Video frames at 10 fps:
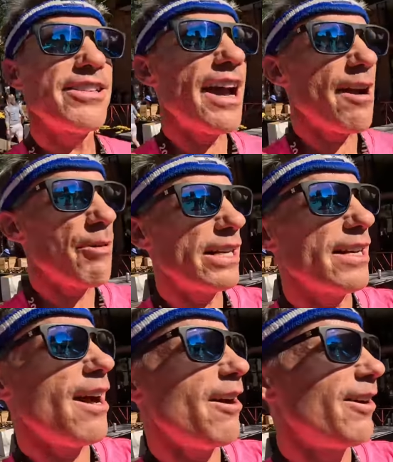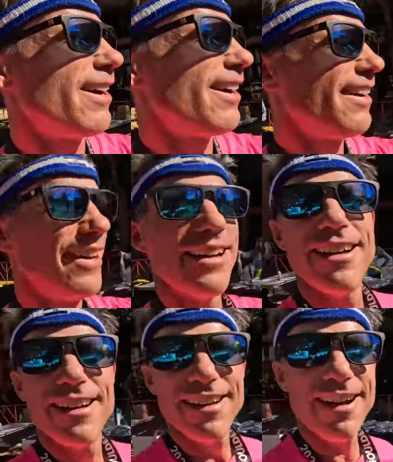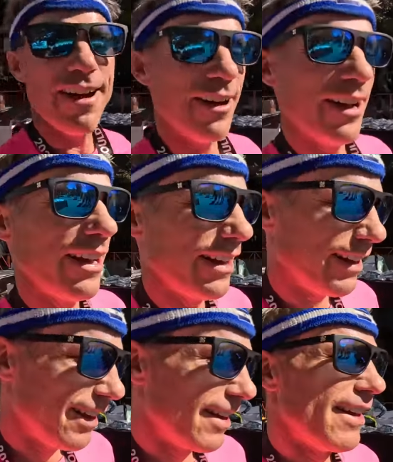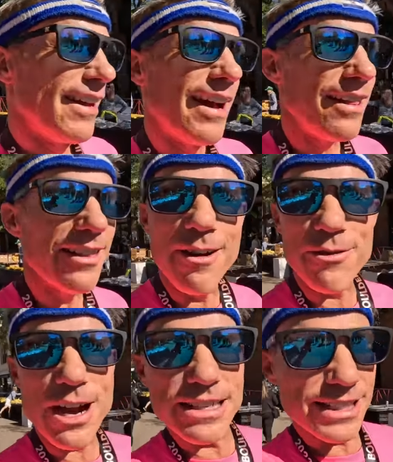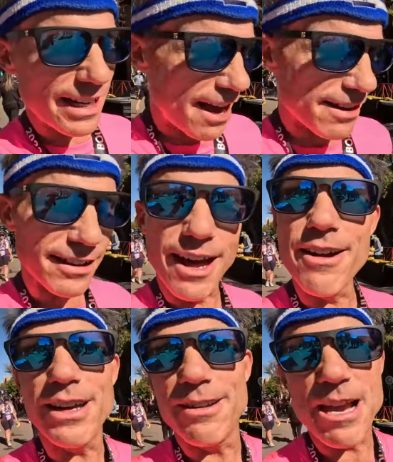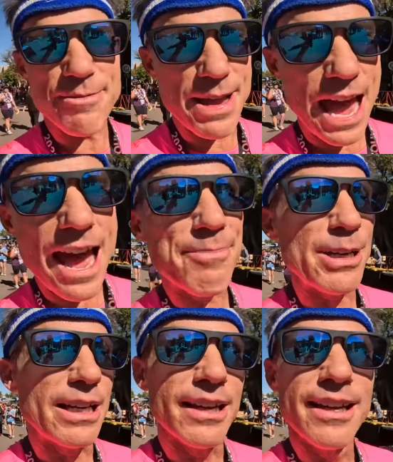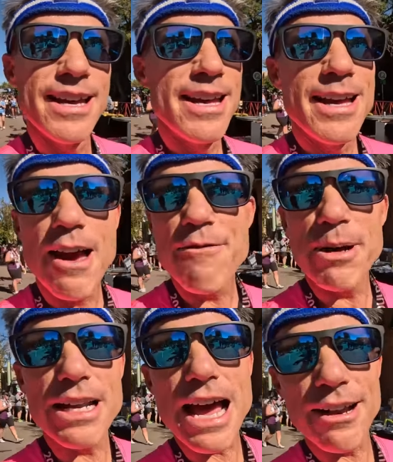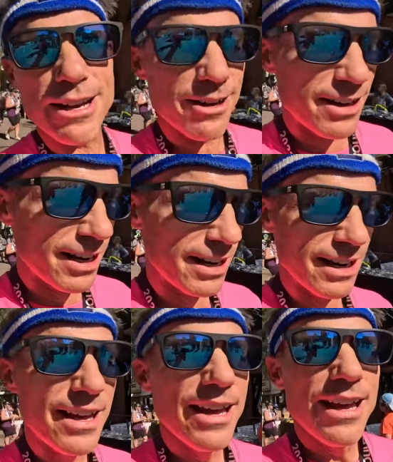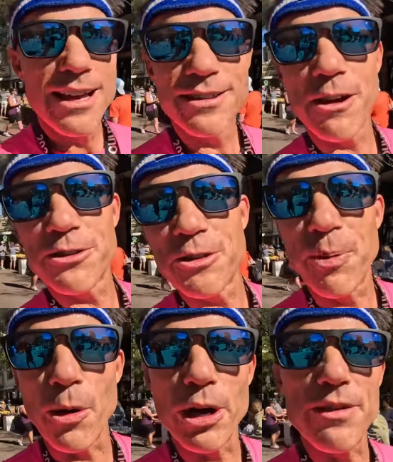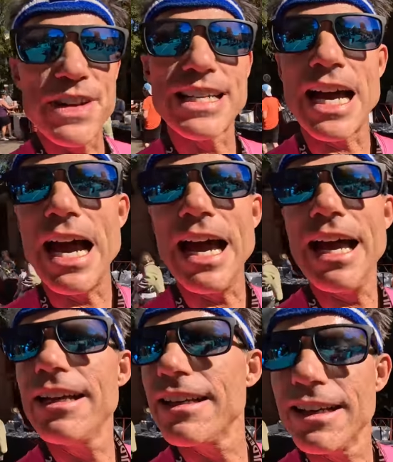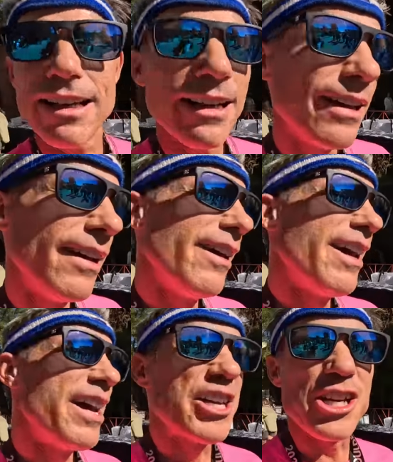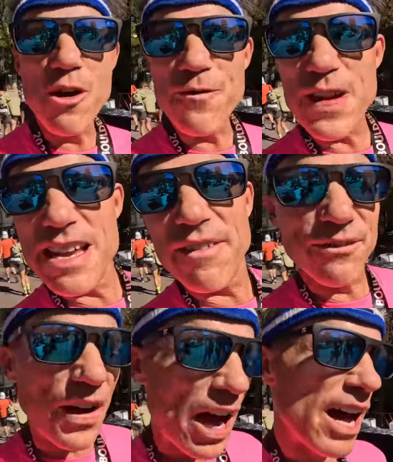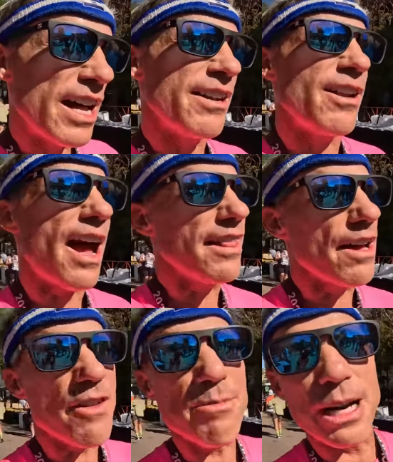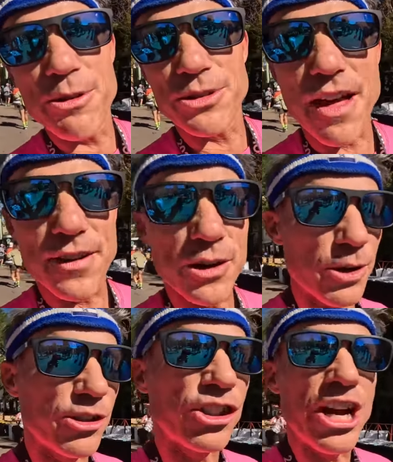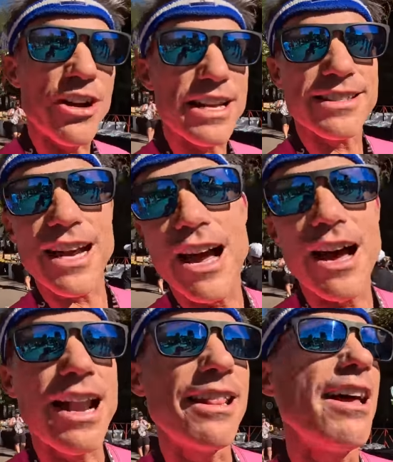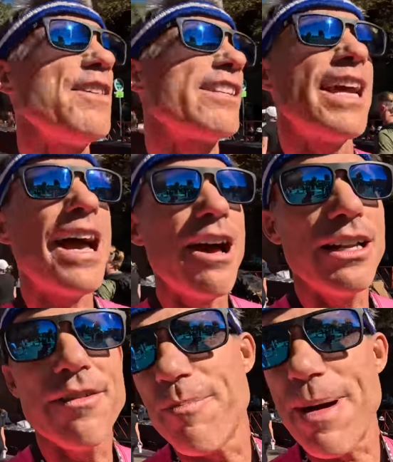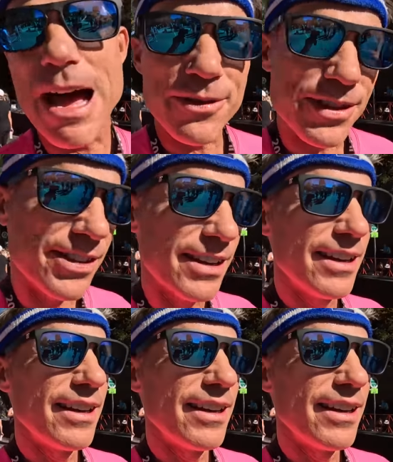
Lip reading: Good job. Way to go. Oh, I love racing. I just love it. It makes me happy. Everybody out here is so supportive and kind and goofy and fun. And I love everybody who was on the course cheering us on. I love this town. I love the mountains.